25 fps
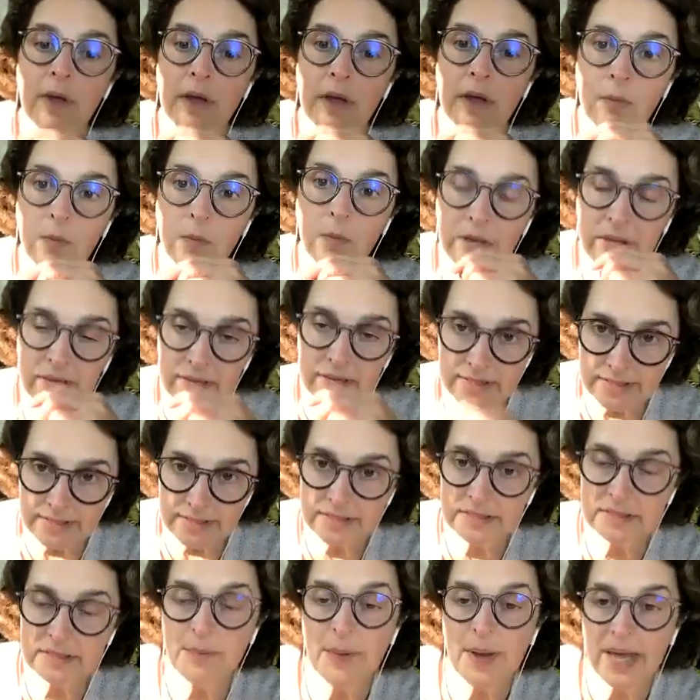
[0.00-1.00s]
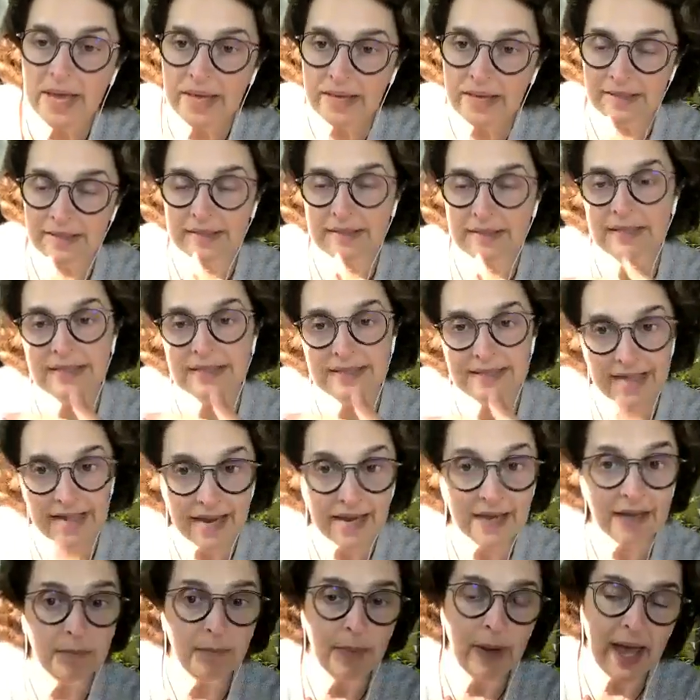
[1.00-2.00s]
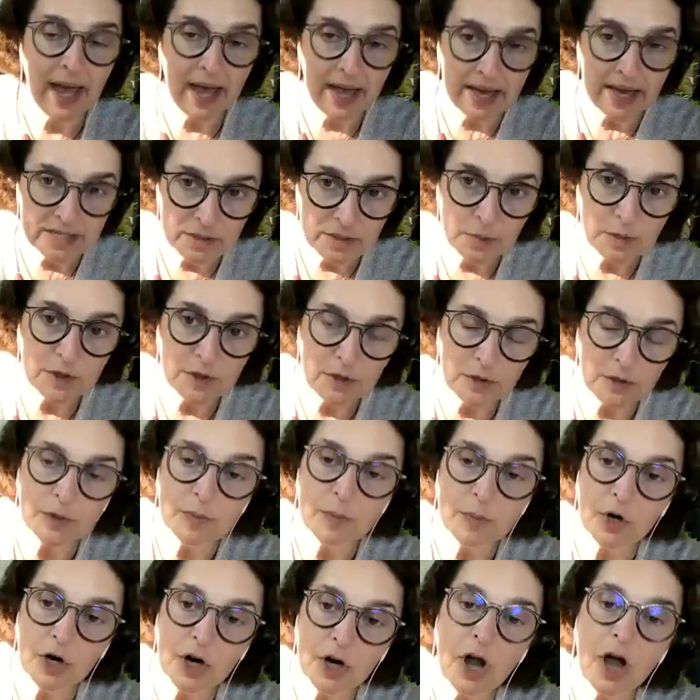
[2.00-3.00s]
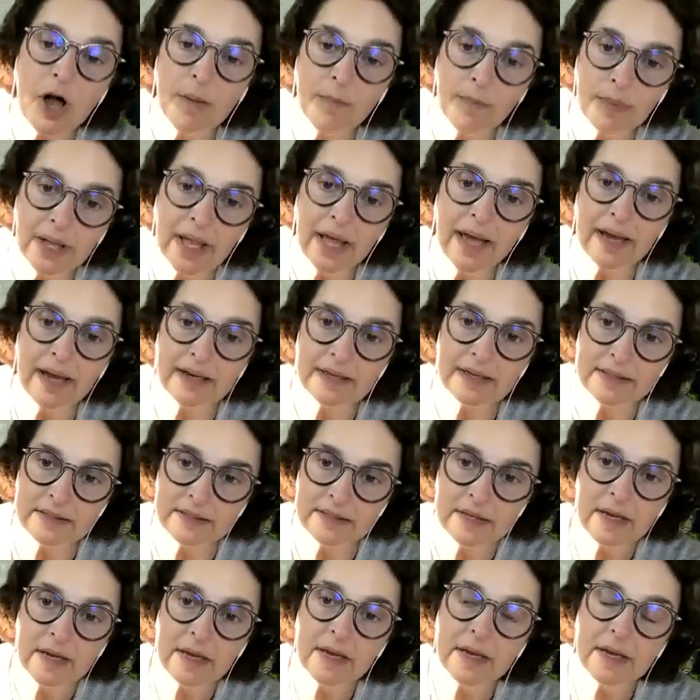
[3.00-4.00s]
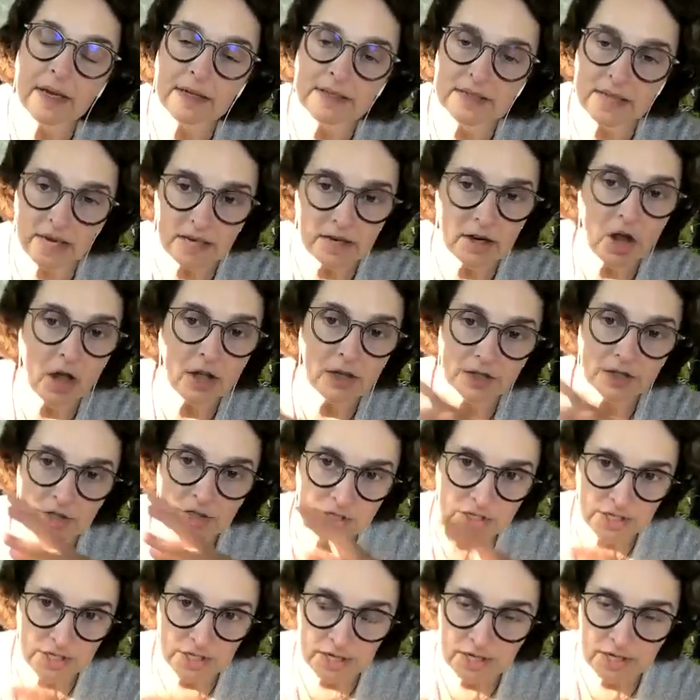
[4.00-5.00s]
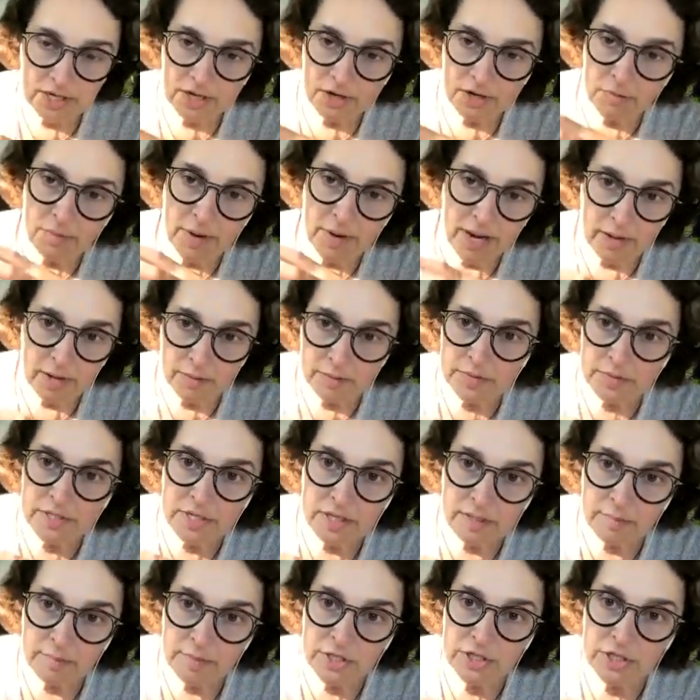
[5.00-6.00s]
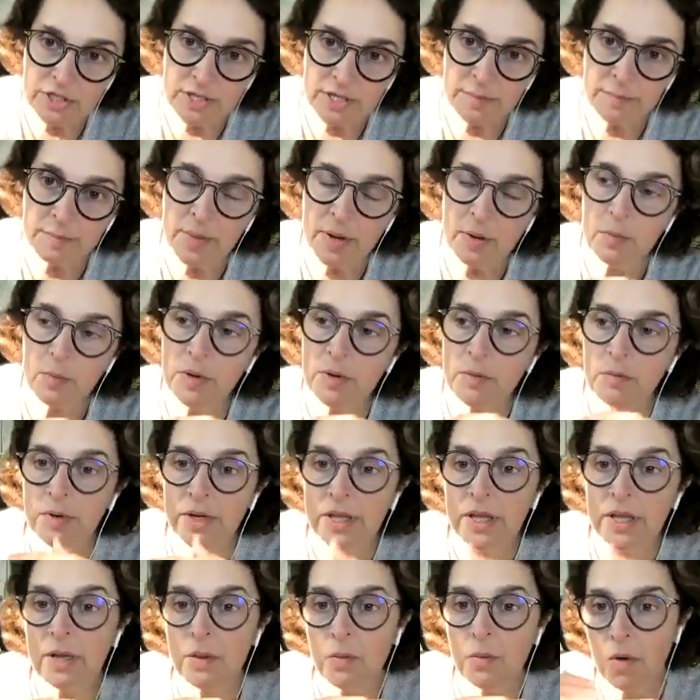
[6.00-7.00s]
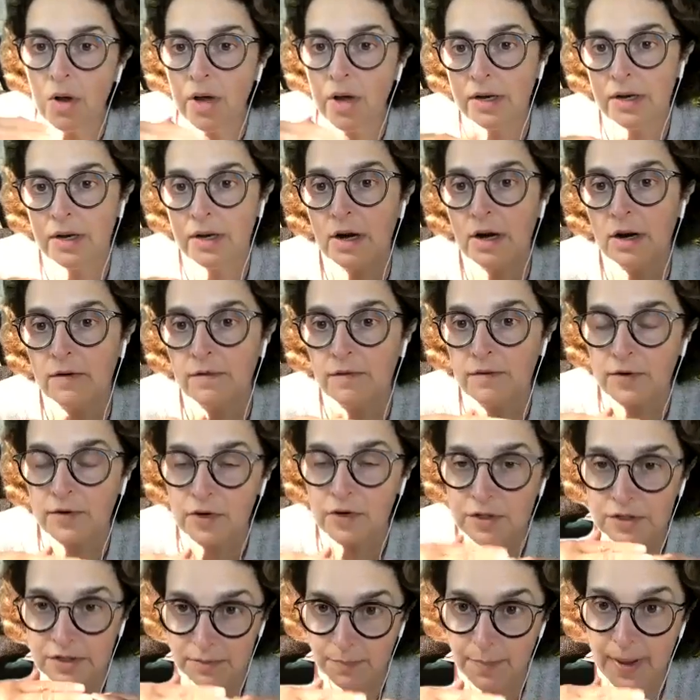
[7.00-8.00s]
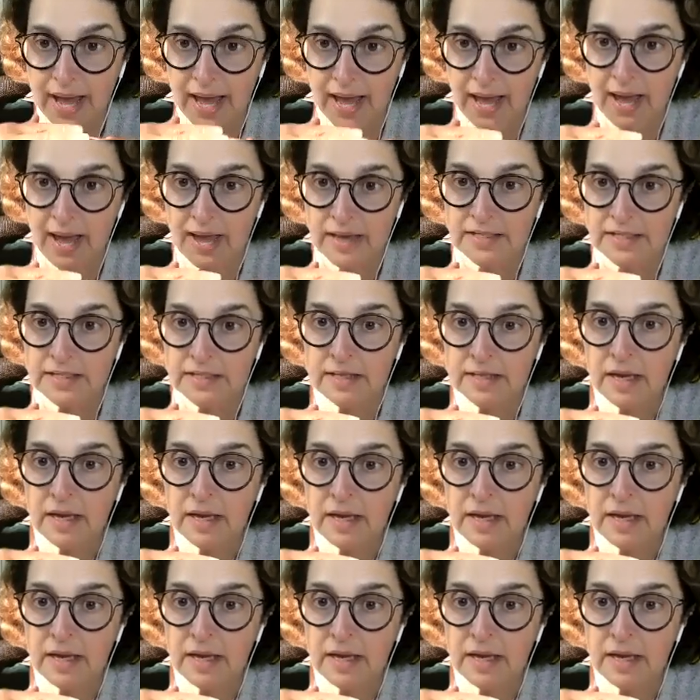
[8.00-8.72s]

We anticipate that a second pass will use more complex technology around imaging, but we really wanted our first pass